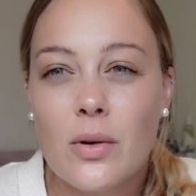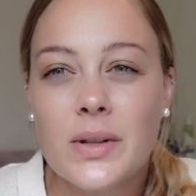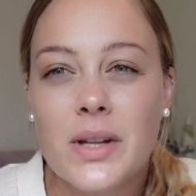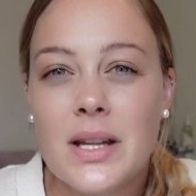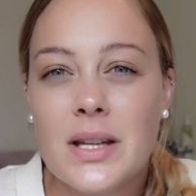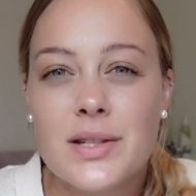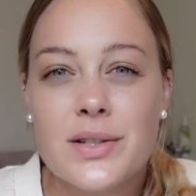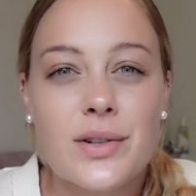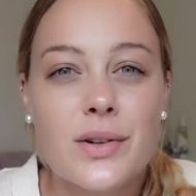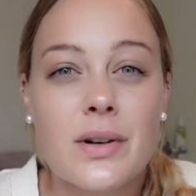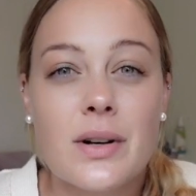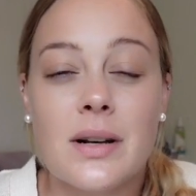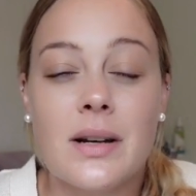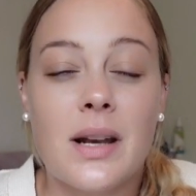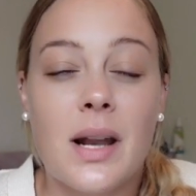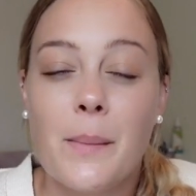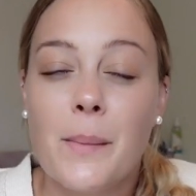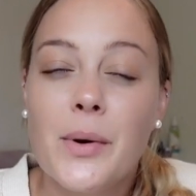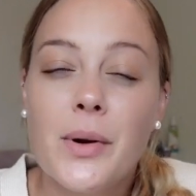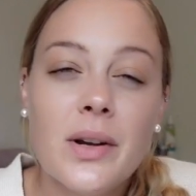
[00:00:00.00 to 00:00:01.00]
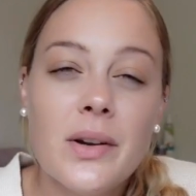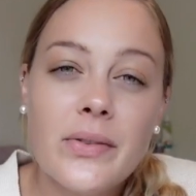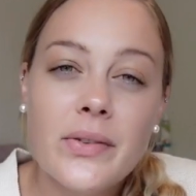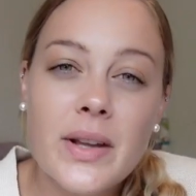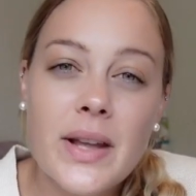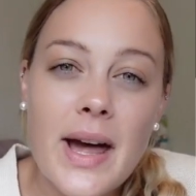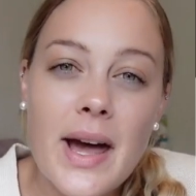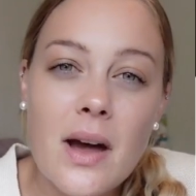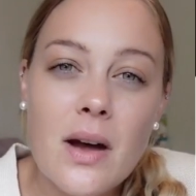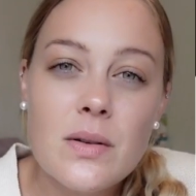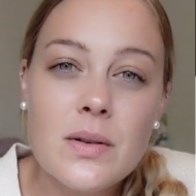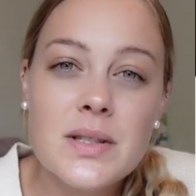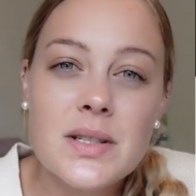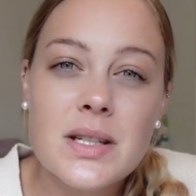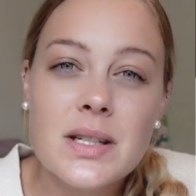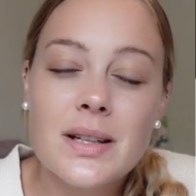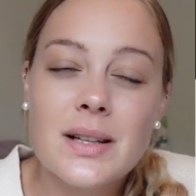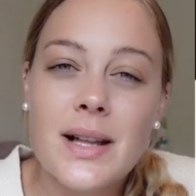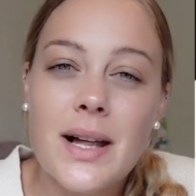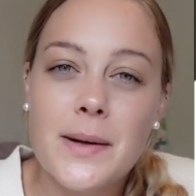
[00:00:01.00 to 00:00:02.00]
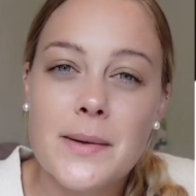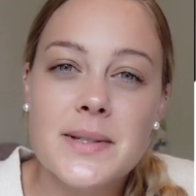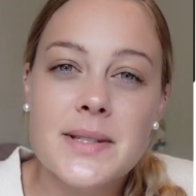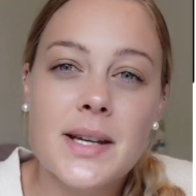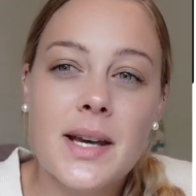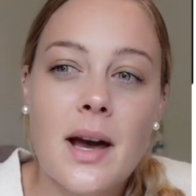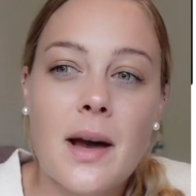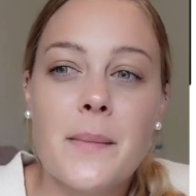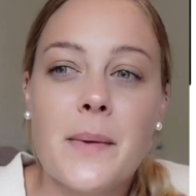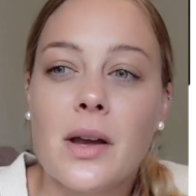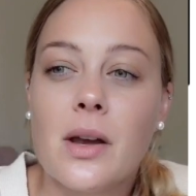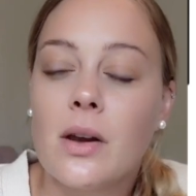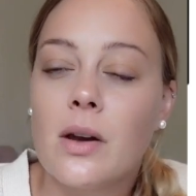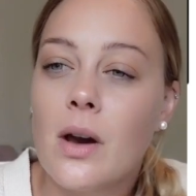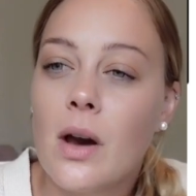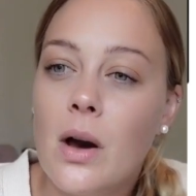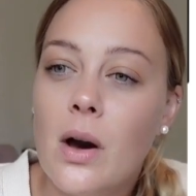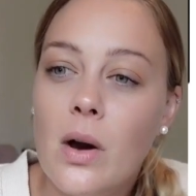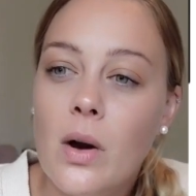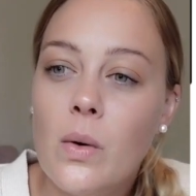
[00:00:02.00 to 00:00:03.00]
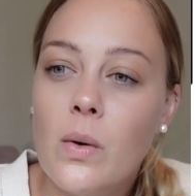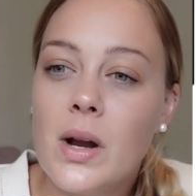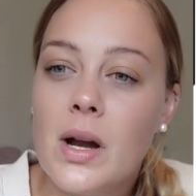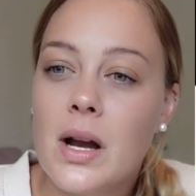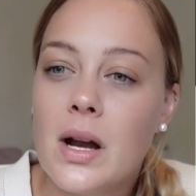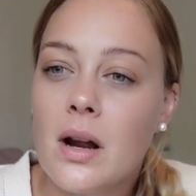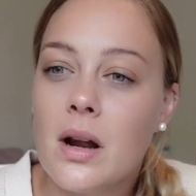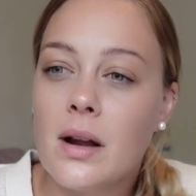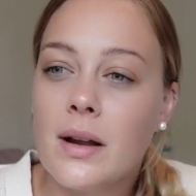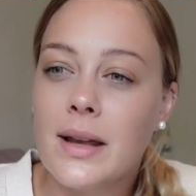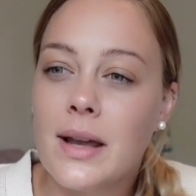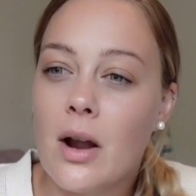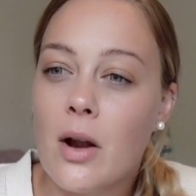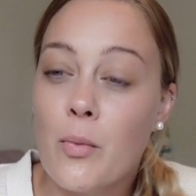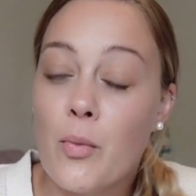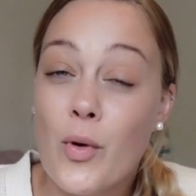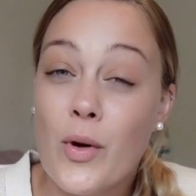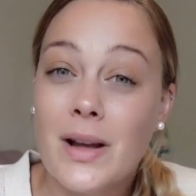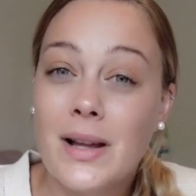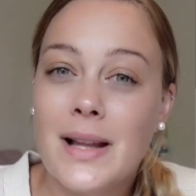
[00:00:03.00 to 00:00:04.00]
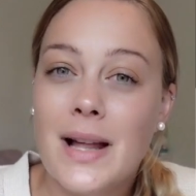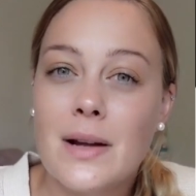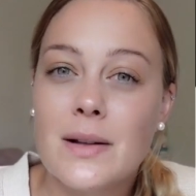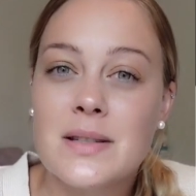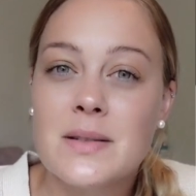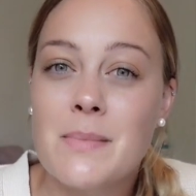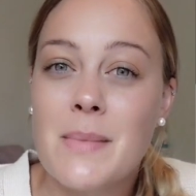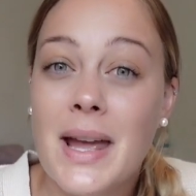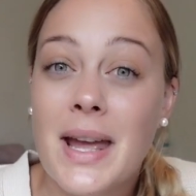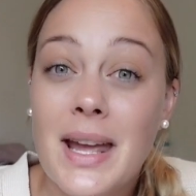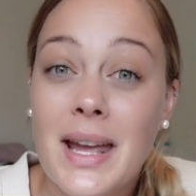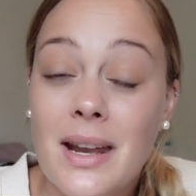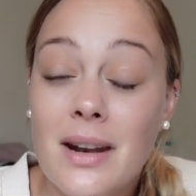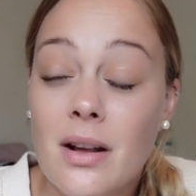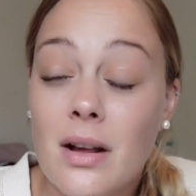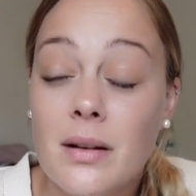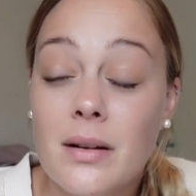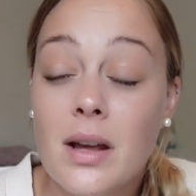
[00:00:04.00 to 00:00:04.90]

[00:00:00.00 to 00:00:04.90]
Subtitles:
only a certain number of clouds? Do the clouds come and go? Are more clouds made?